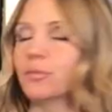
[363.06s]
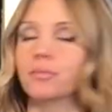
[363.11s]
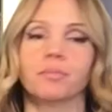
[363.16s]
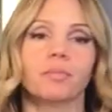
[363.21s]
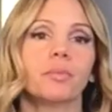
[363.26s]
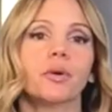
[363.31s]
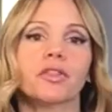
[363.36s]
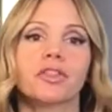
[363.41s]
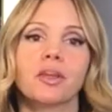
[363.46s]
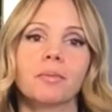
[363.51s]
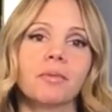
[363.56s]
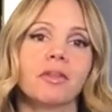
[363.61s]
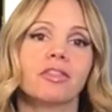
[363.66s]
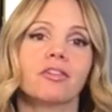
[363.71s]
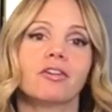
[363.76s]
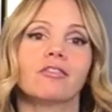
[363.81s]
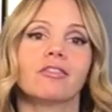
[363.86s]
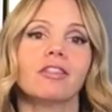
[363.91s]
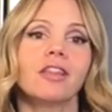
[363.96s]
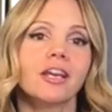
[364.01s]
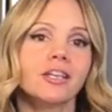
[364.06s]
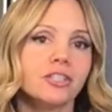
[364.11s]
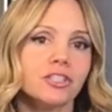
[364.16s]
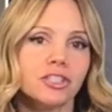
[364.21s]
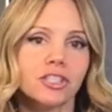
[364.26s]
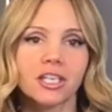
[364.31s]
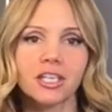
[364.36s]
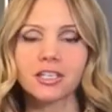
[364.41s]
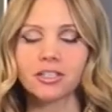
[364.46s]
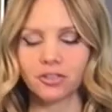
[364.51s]
can put them in their
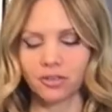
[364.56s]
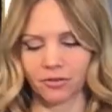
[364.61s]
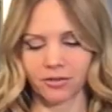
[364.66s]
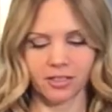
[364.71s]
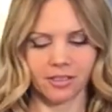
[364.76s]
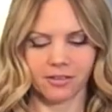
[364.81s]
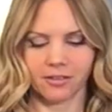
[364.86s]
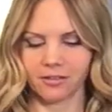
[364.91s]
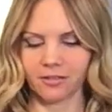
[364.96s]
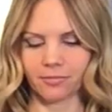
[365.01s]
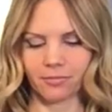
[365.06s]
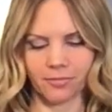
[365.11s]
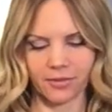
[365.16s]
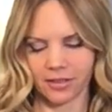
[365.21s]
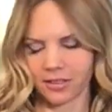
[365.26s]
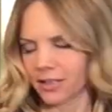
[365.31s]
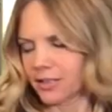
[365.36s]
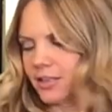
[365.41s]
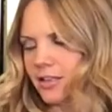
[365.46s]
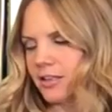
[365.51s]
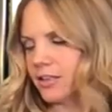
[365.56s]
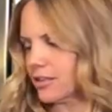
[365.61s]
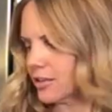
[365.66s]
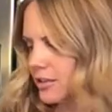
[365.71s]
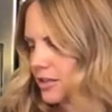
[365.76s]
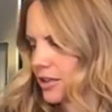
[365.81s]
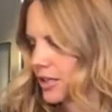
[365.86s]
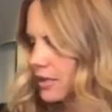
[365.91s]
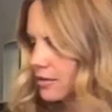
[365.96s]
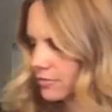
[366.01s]
lunches. You can,
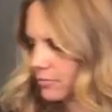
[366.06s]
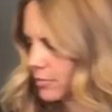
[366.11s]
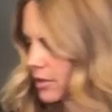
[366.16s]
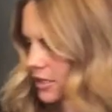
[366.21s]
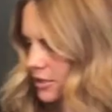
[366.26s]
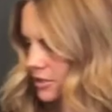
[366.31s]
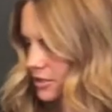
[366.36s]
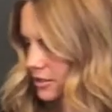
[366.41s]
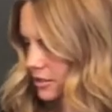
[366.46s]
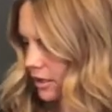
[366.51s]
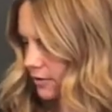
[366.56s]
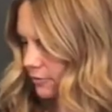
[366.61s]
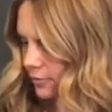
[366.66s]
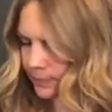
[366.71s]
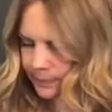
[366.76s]
they just love